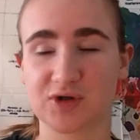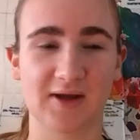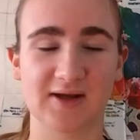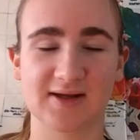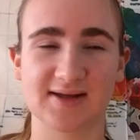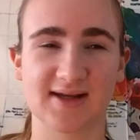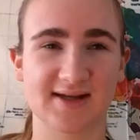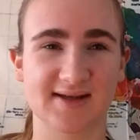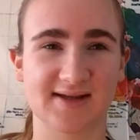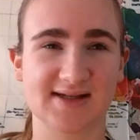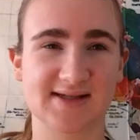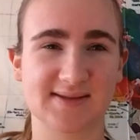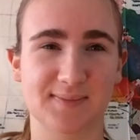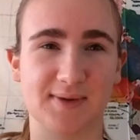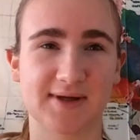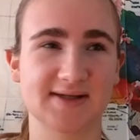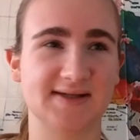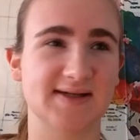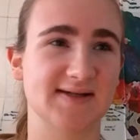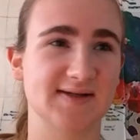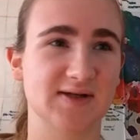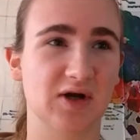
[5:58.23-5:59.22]
or like this
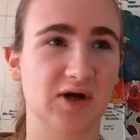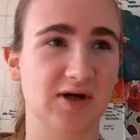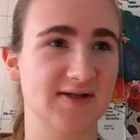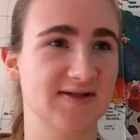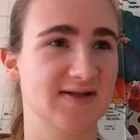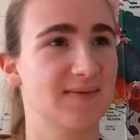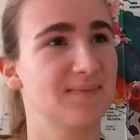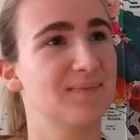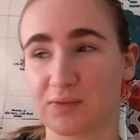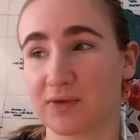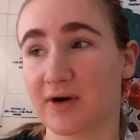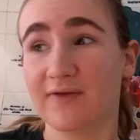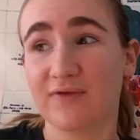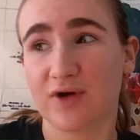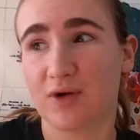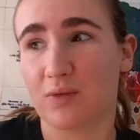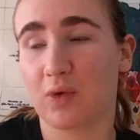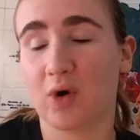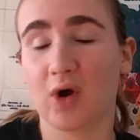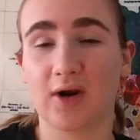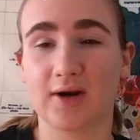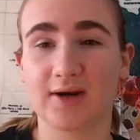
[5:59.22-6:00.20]
spicy sauce, whatever you
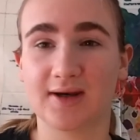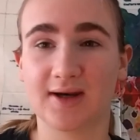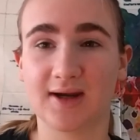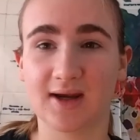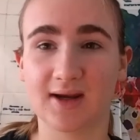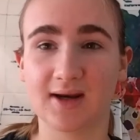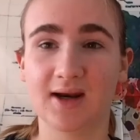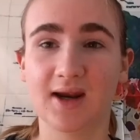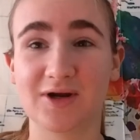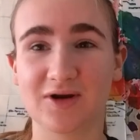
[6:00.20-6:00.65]
want in it.